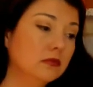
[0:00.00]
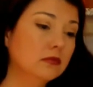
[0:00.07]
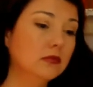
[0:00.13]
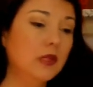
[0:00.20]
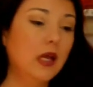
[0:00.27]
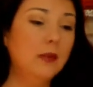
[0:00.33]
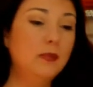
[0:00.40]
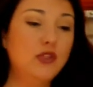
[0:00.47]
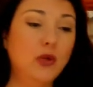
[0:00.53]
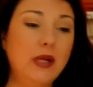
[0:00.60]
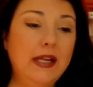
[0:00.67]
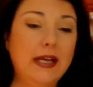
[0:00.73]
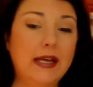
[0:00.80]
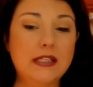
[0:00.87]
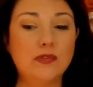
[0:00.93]
come join
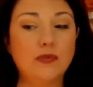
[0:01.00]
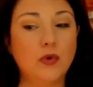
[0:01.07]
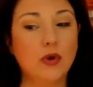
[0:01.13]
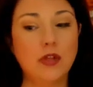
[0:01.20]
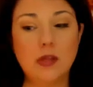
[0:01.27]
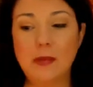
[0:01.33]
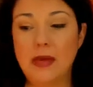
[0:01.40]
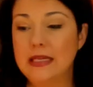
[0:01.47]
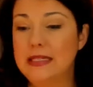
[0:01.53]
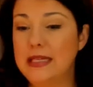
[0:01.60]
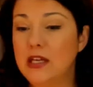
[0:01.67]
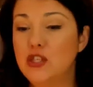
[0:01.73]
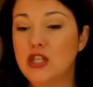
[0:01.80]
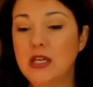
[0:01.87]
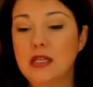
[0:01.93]
us for the
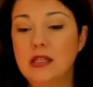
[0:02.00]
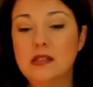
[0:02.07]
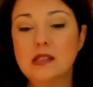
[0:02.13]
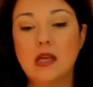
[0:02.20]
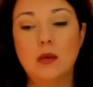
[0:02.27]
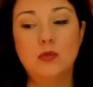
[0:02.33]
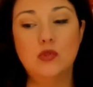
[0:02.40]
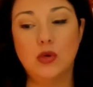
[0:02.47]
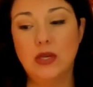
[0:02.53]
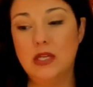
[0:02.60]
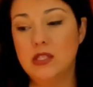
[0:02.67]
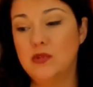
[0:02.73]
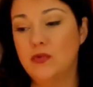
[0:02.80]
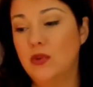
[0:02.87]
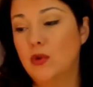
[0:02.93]
meditations. Come join
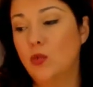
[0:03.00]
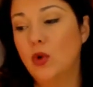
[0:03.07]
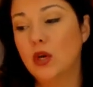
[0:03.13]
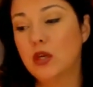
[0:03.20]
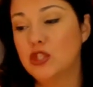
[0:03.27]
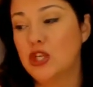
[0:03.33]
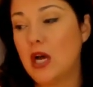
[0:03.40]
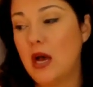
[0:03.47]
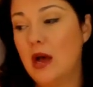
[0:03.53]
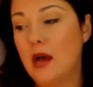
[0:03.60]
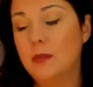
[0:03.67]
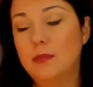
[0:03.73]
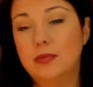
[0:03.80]
us for the workshop.